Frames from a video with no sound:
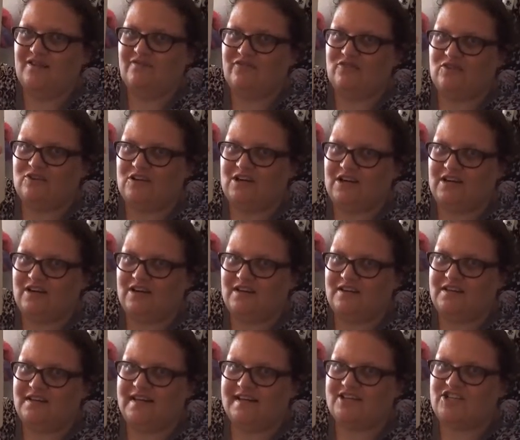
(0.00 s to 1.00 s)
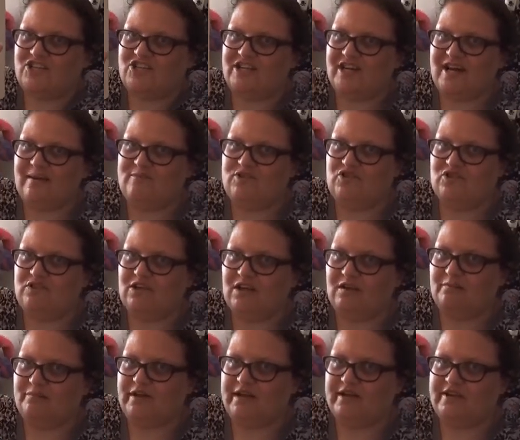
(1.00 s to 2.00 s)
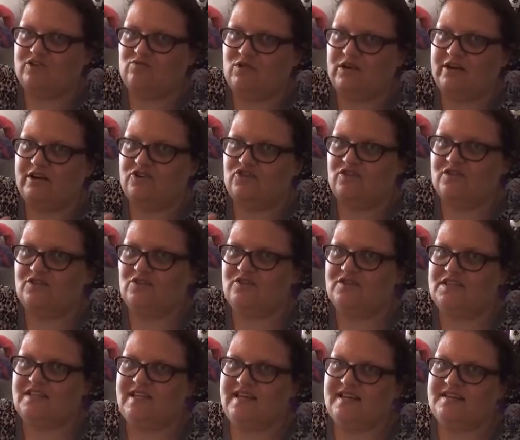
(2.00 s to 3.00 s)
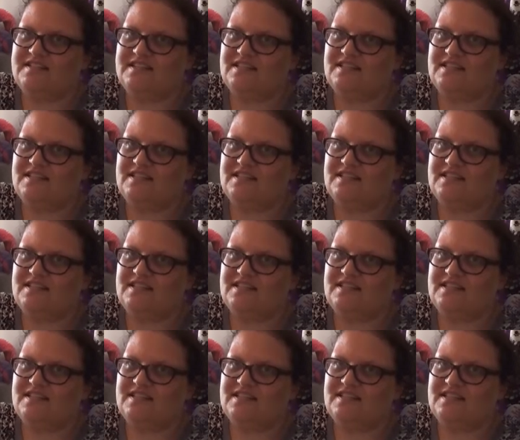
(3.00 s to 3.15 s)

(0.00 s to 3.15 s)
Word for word: for uh, the next chapter on page 113.